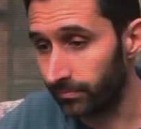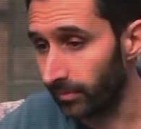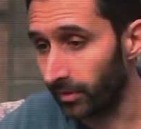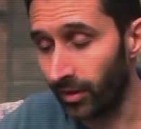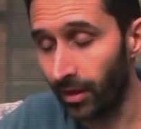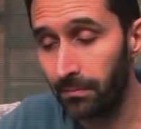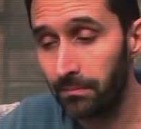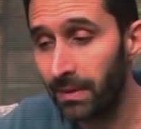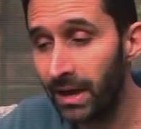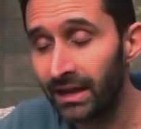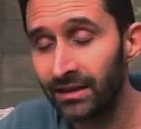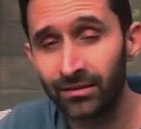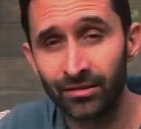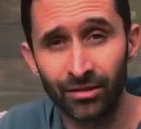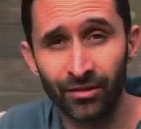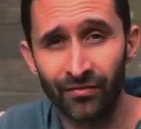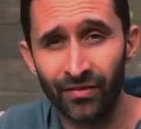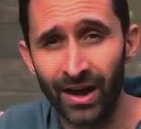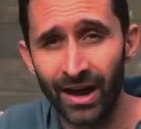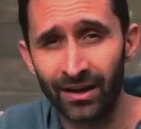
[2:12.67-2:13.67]
lament
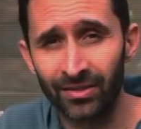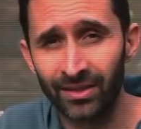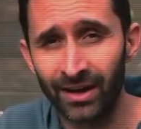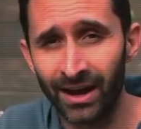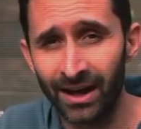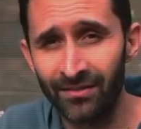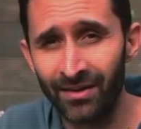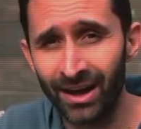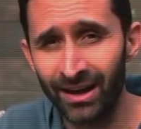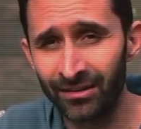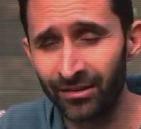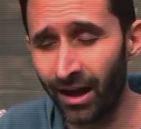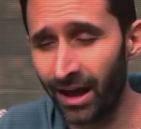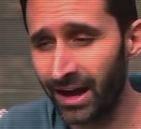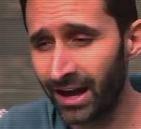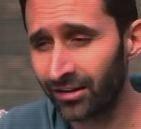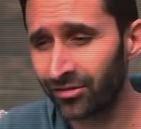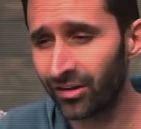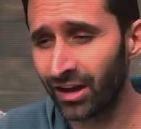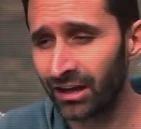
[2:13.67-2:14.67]
the fact that I've I
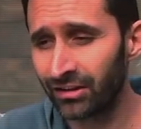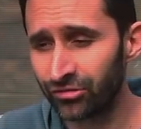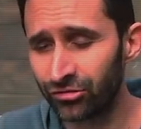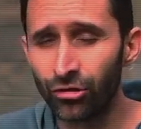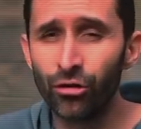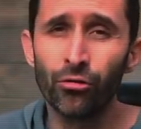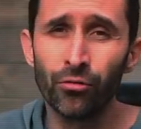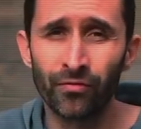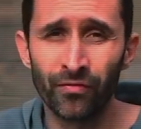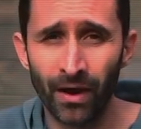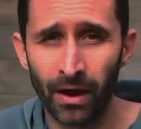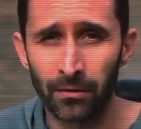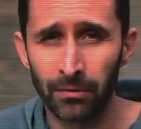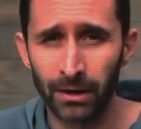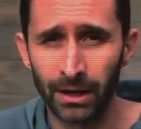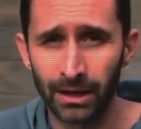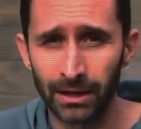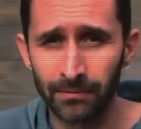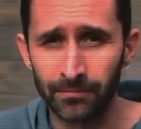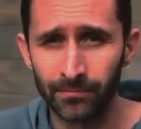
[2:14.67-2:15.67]
actually had two
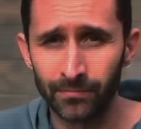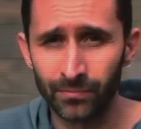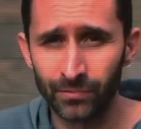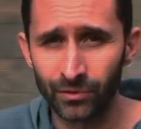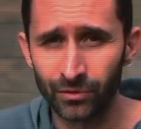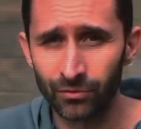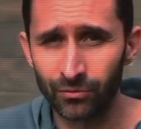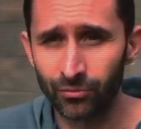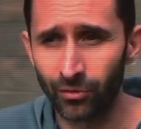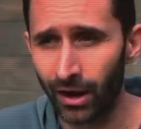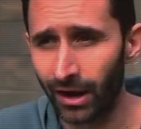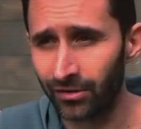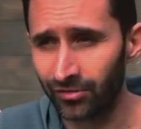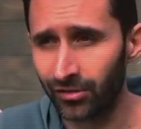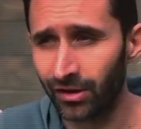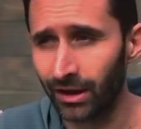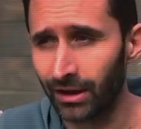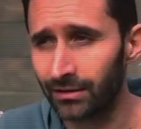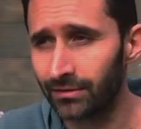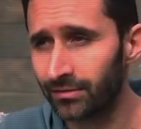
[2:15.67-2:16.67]
Faraday trash
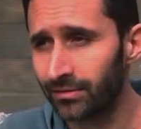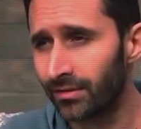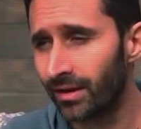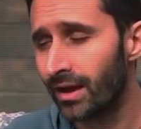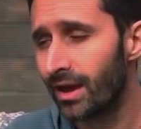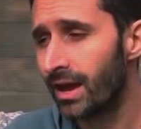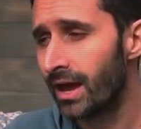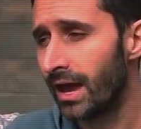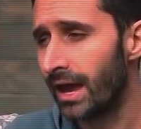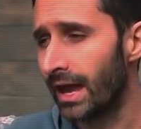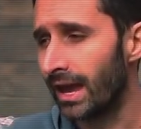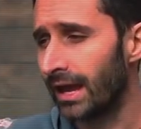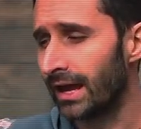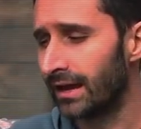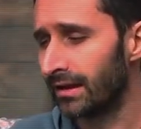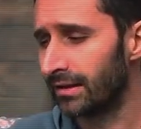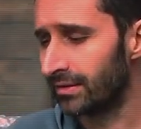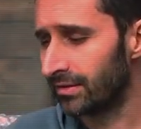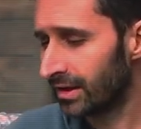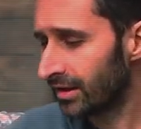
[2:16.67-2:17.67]
cans.
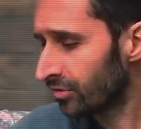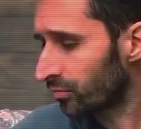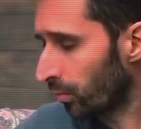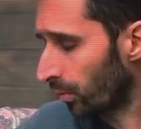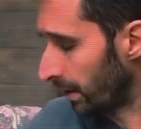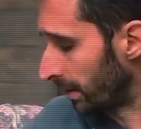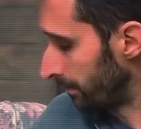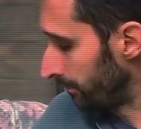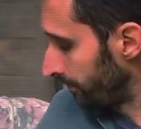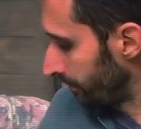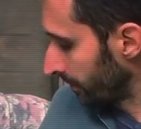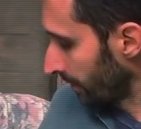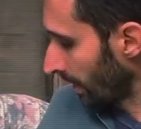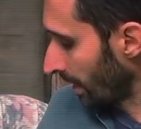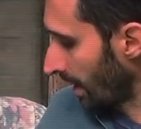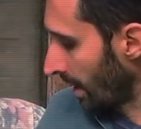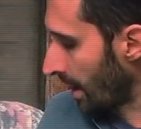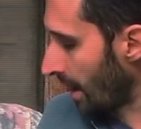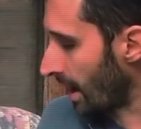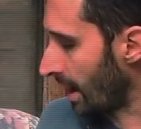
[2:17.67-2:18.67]
And this one
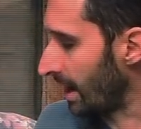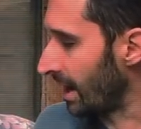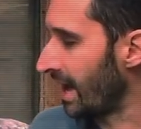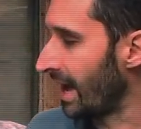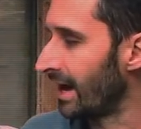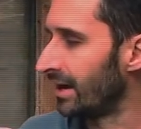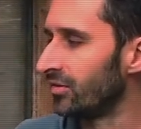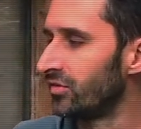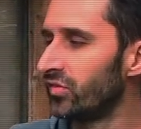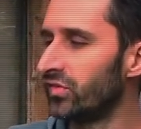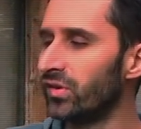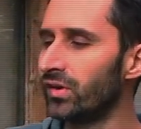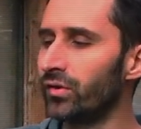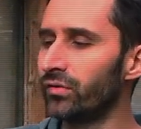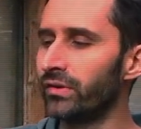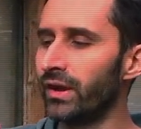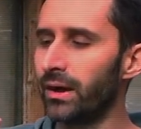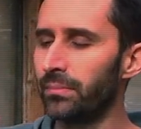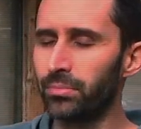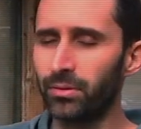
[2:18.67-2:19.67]
I had
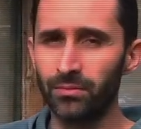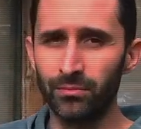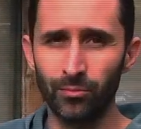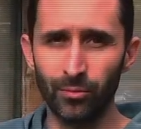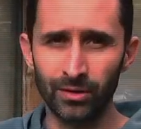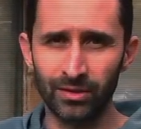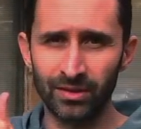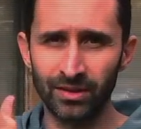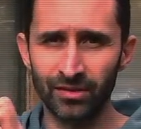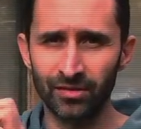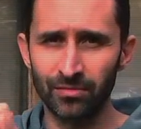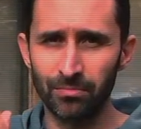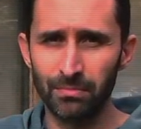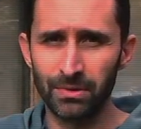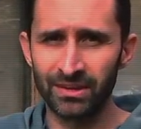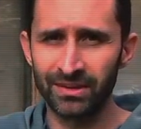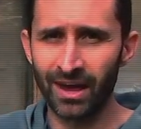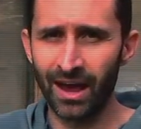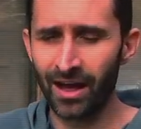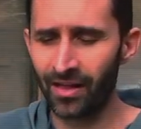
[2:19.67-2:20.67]
sealed up with this
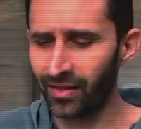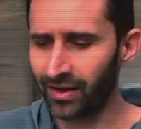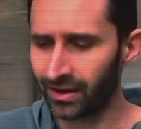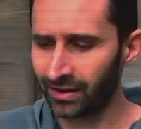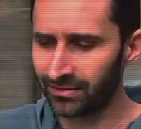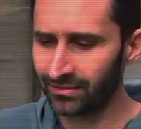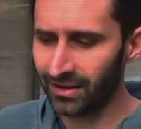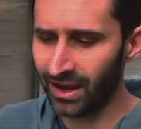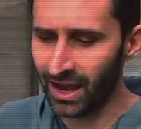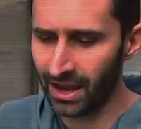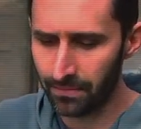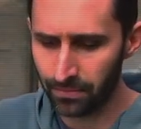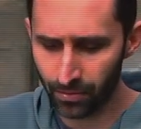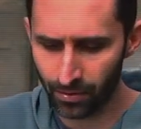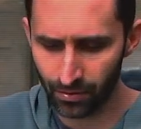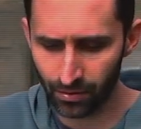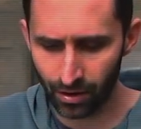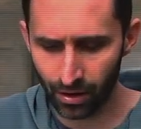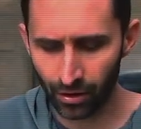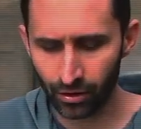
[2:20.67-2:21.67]
metallic tape
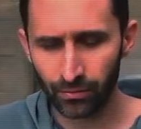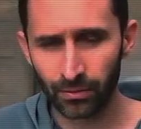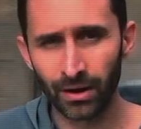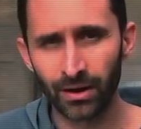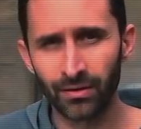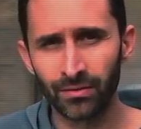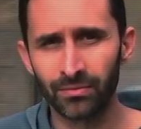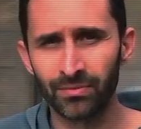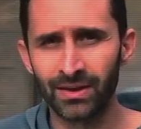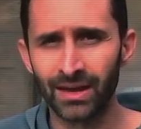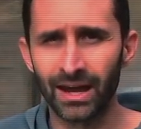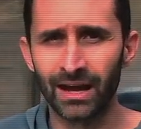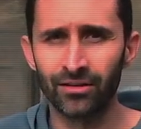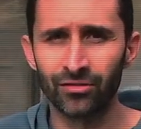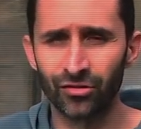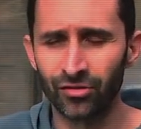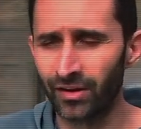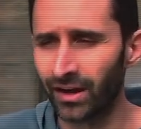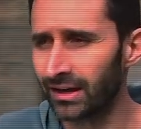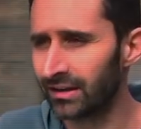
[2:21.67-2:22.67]
all around the
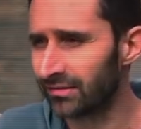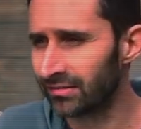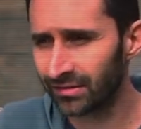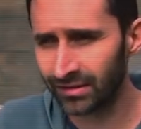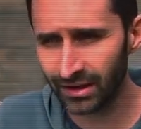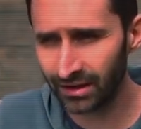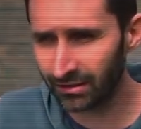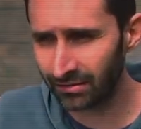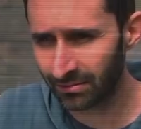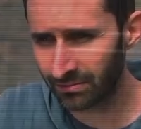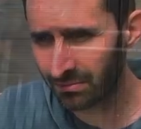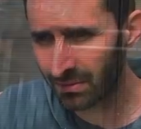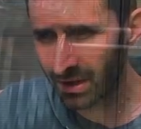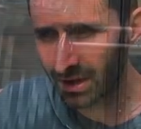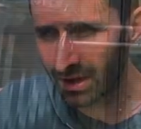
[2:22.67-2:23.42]
edges. I had seen